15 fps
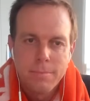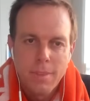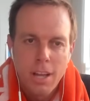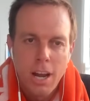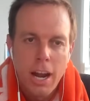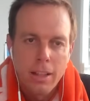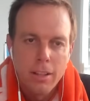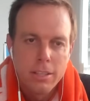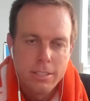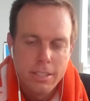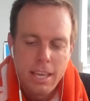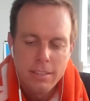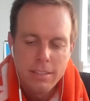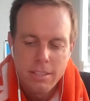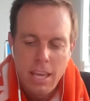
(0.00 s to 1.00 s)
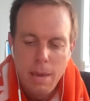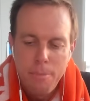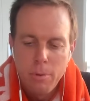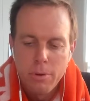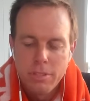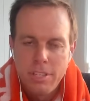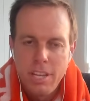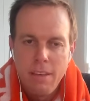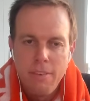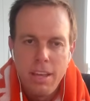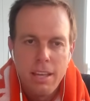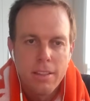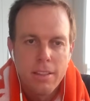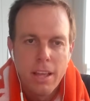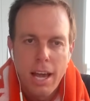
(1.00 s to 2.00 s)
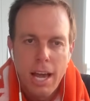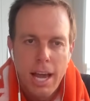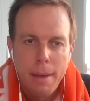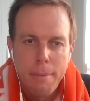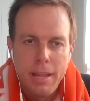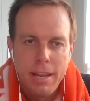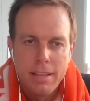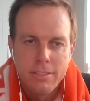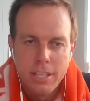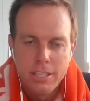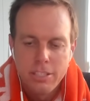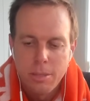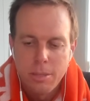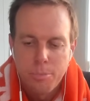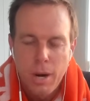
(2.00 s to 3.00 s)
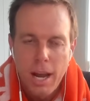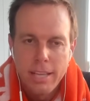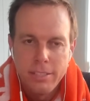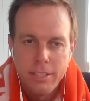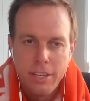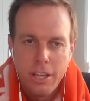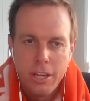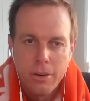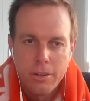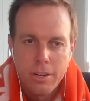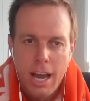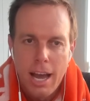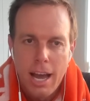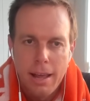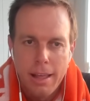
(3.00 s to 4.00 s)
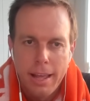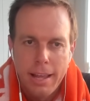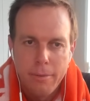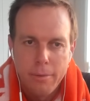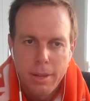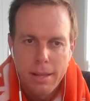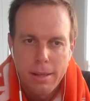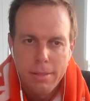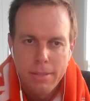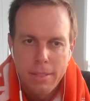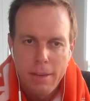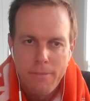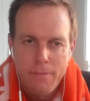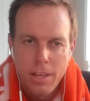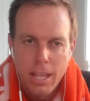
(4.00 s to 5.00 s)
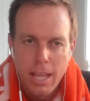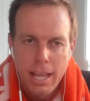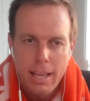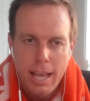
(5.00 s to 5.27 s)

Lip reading: All right, let's keep it with Stevie. I mean, is this surprising to you or not? Like, I feel like